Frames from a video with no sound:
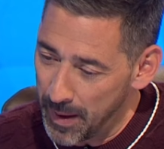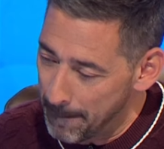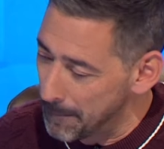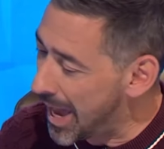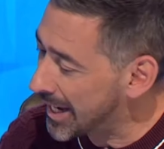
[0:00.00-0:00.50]
a
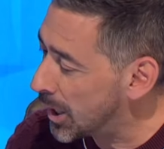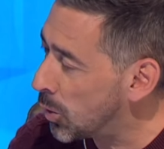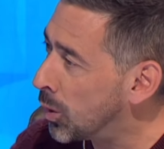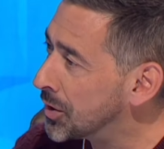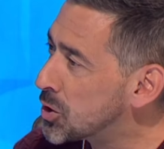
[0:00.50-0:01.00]
mega
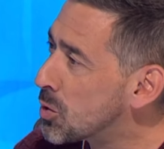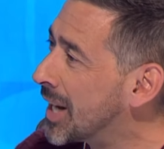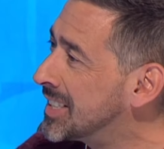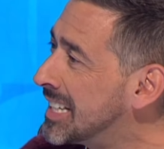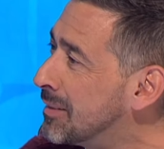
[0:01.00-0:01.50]
one
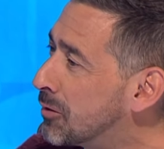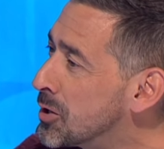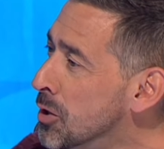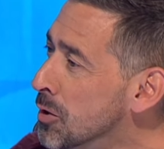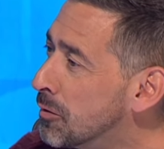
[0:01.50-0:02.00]
twenty for you.